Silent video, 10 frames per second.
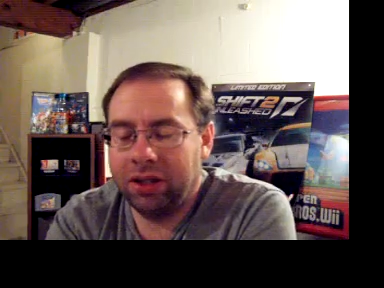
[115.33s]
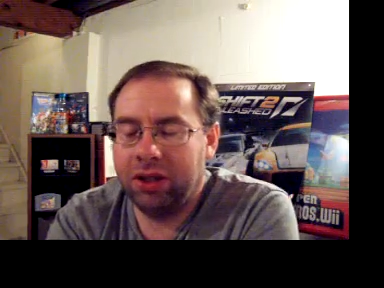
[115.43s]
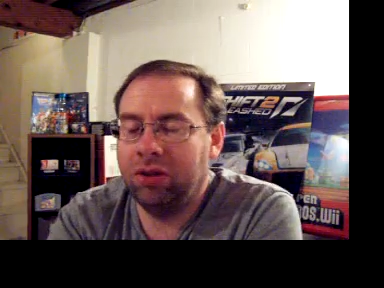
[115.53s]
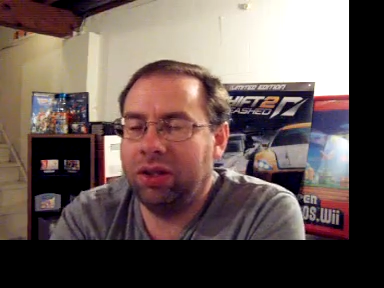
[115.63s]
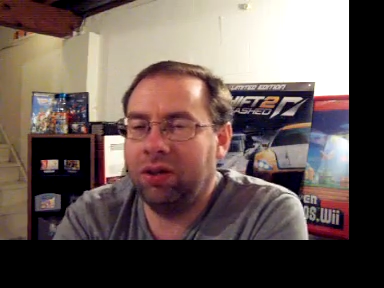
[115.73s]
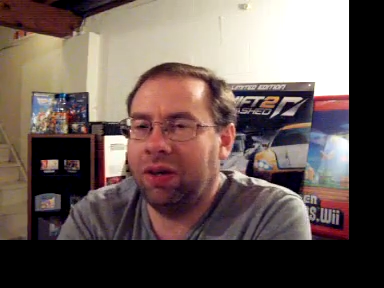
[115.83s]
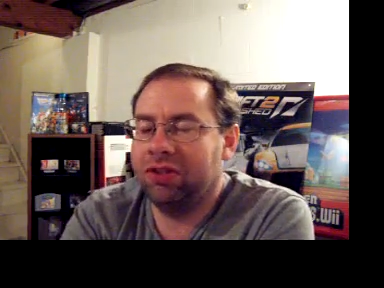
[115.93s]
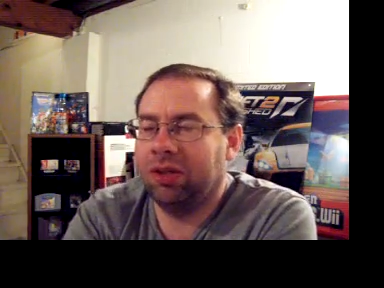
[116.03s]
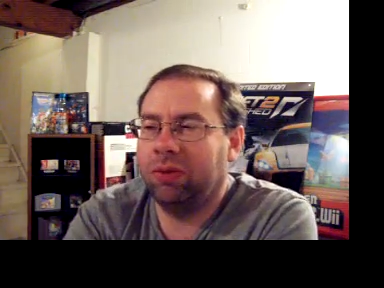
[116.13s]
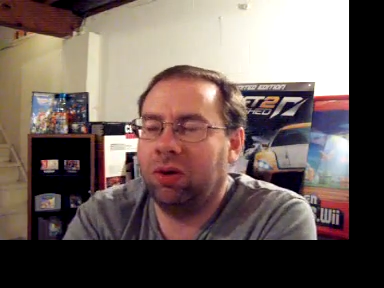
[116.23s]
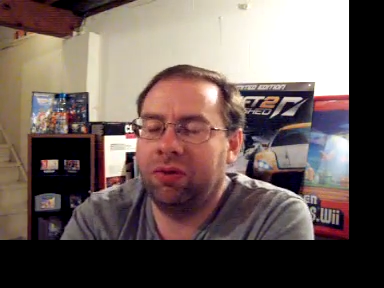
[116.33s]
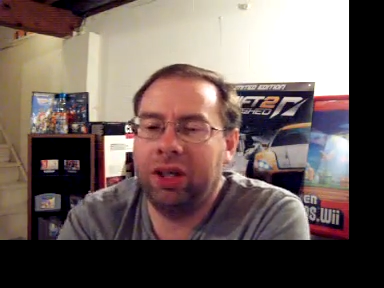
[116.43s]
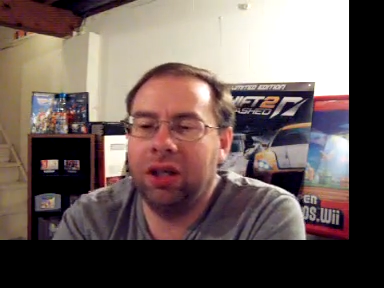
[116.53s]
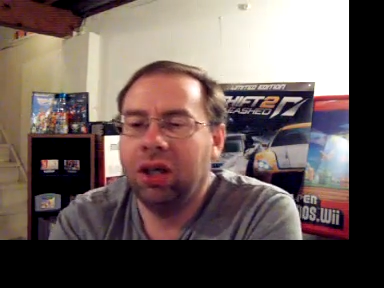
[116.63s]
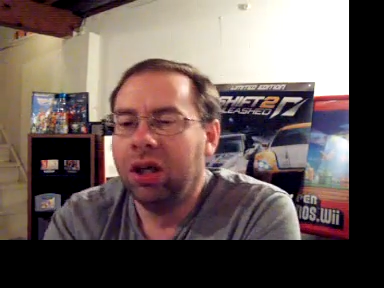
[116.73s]
They do have somewhat over
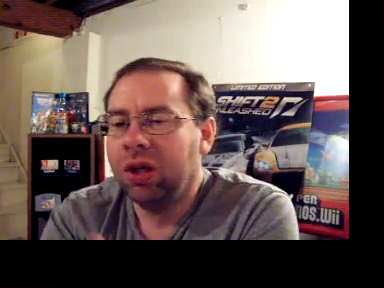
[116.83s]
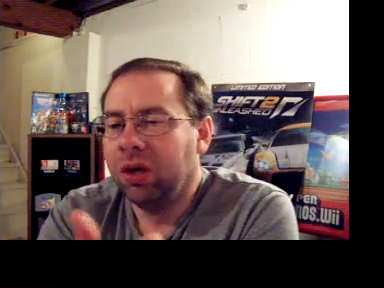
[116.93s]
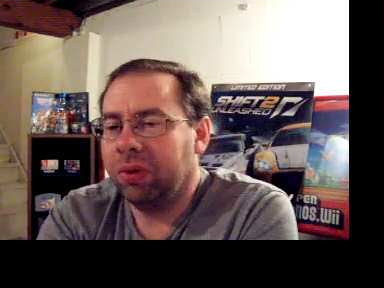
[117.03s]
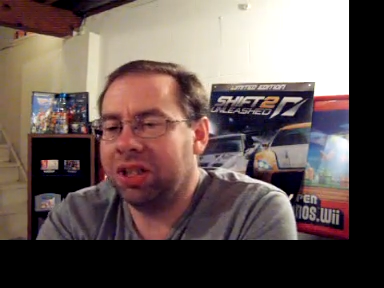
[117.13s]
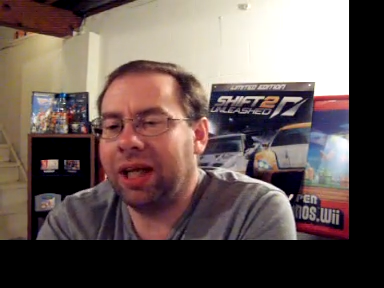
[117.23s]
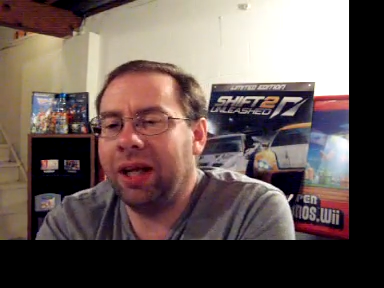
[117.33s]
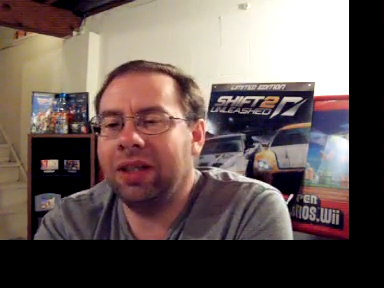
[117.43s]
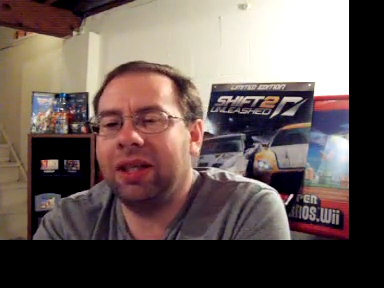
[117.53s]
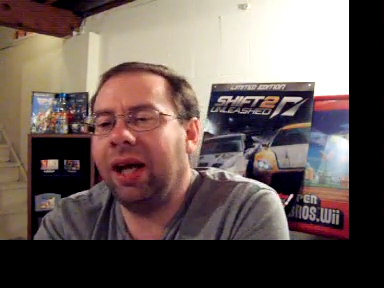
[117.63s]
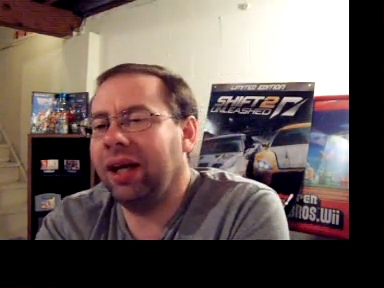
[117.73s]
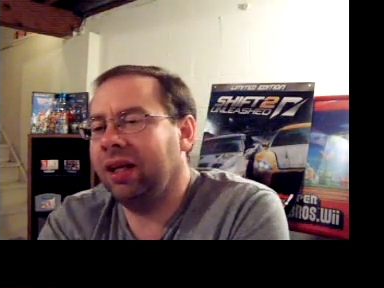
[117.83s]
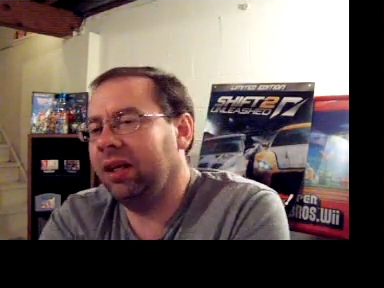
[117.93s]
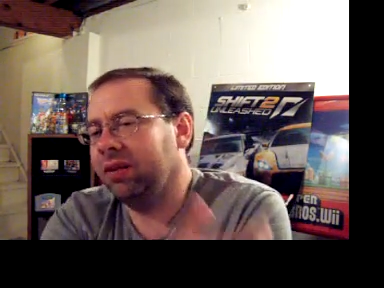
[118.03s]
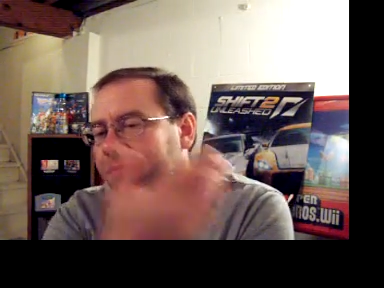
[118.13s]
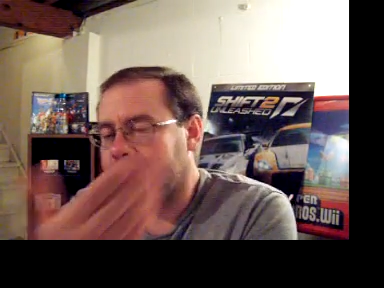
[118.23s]
here where you scan the tag and
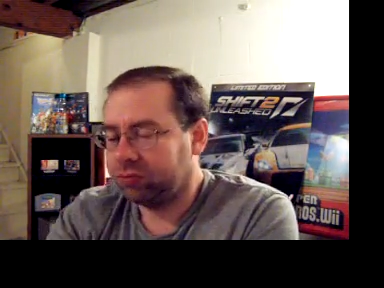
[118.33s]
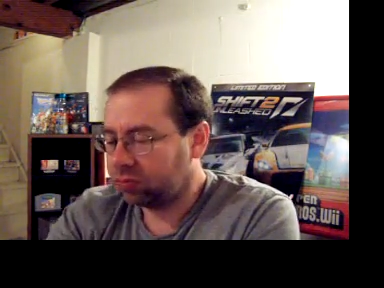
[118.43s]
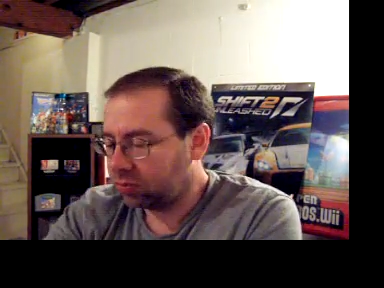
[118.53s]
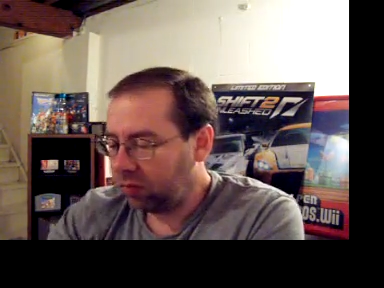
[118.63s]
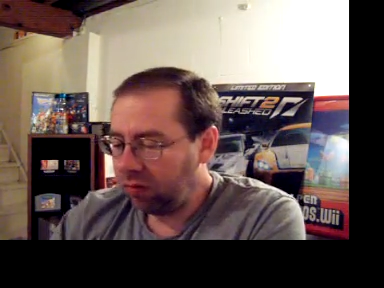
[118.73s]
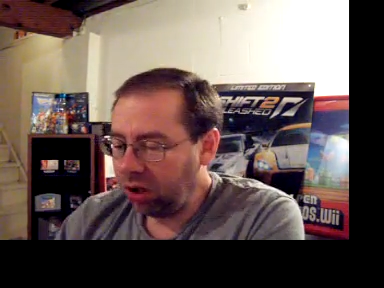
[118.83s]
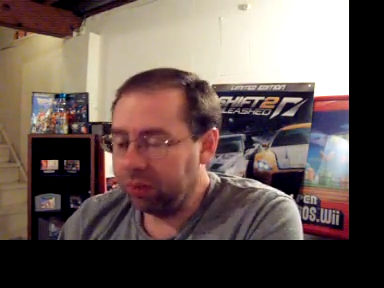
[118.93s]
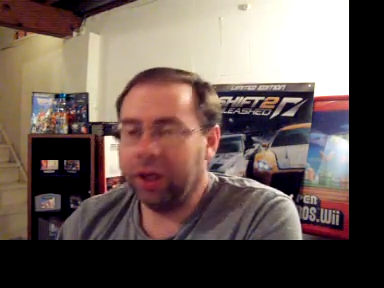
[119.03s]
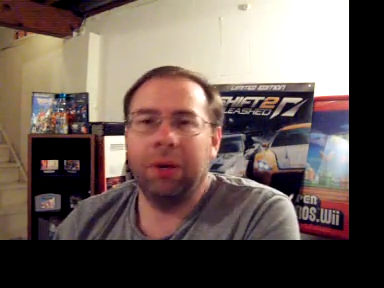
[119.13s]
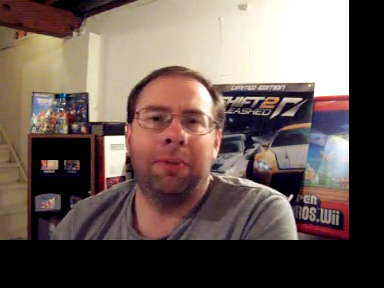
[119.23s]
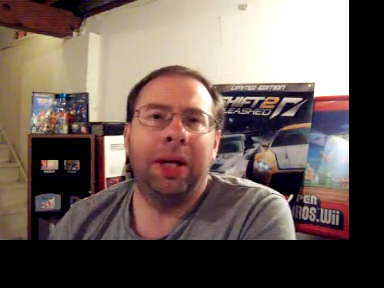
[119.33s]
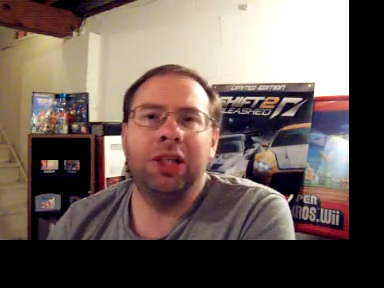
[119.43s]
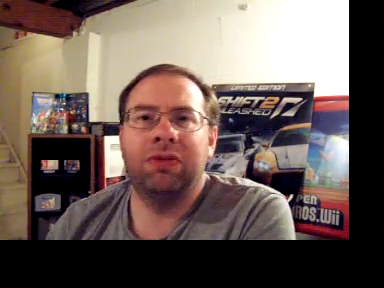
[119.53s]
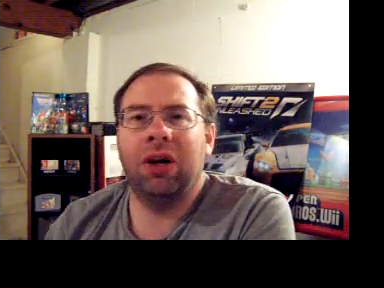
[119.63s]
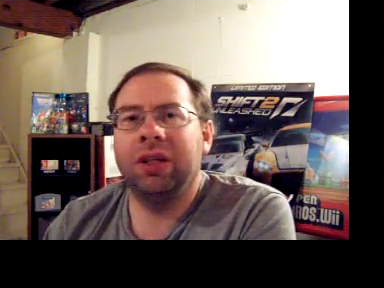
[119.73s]
it'll bring up a
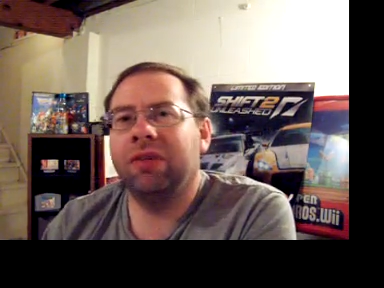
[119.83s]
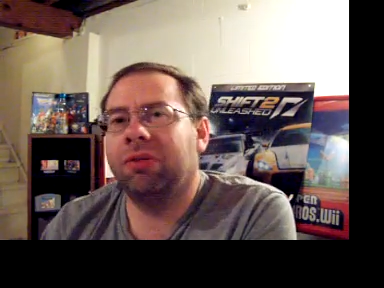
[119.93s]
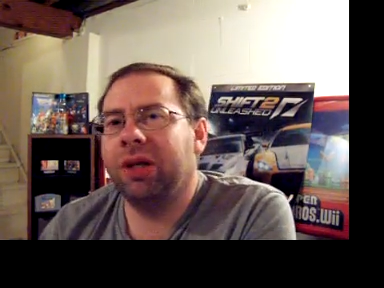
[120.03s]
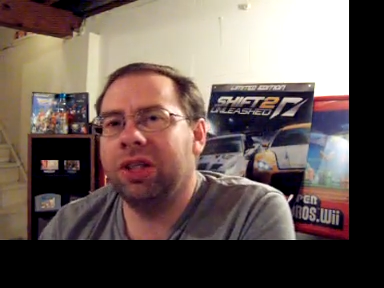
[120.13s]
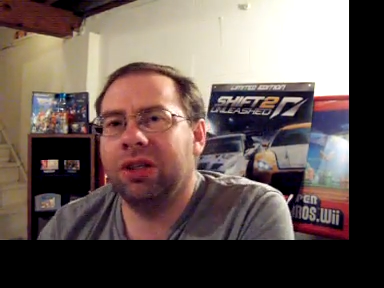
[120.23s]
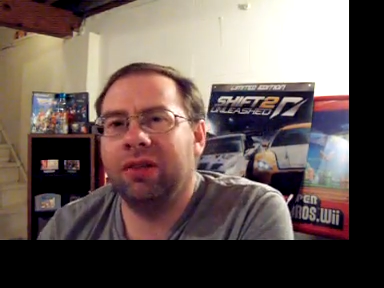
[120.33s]
page of all the information of